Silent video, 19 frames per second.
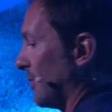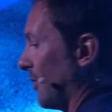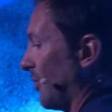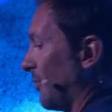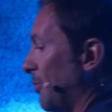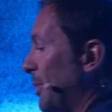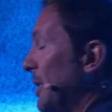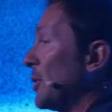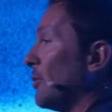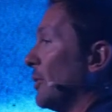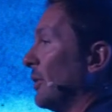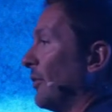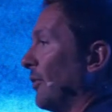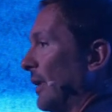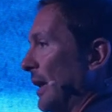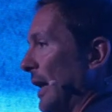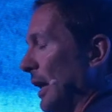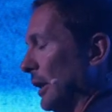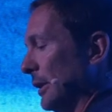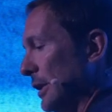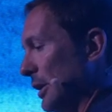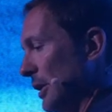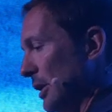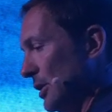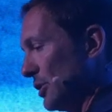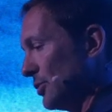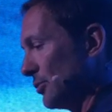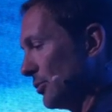of Pico and Fayal in
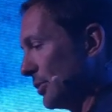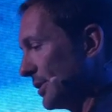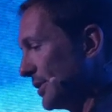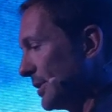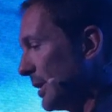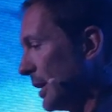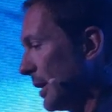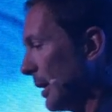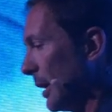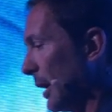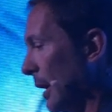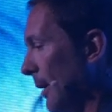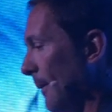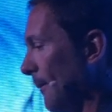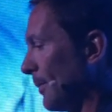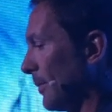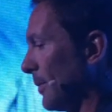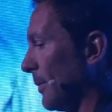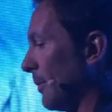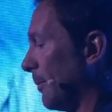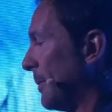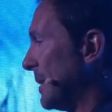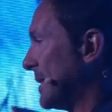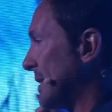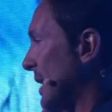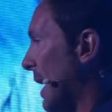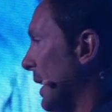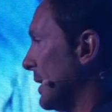the Azores, um,
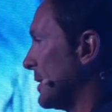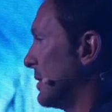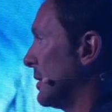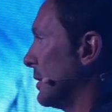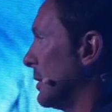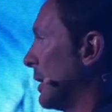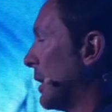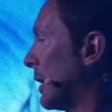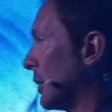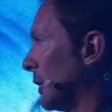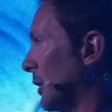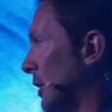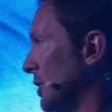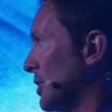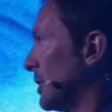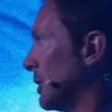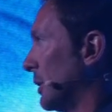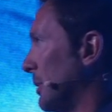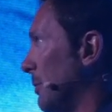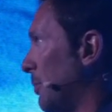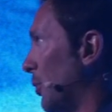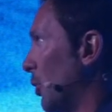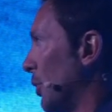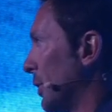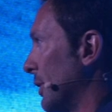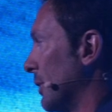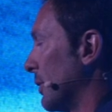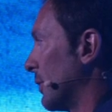besides the ecological
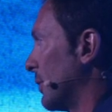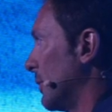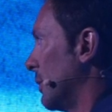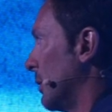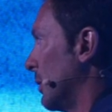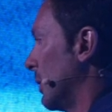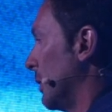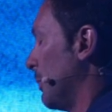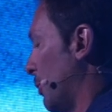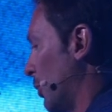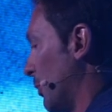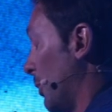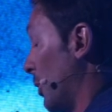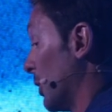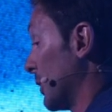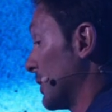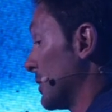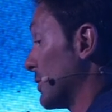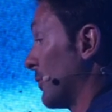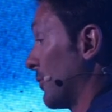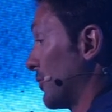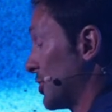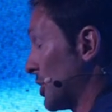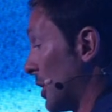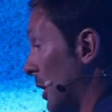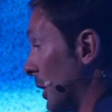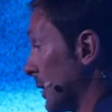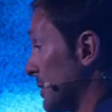important, importance of
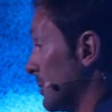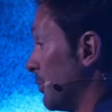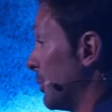sharks,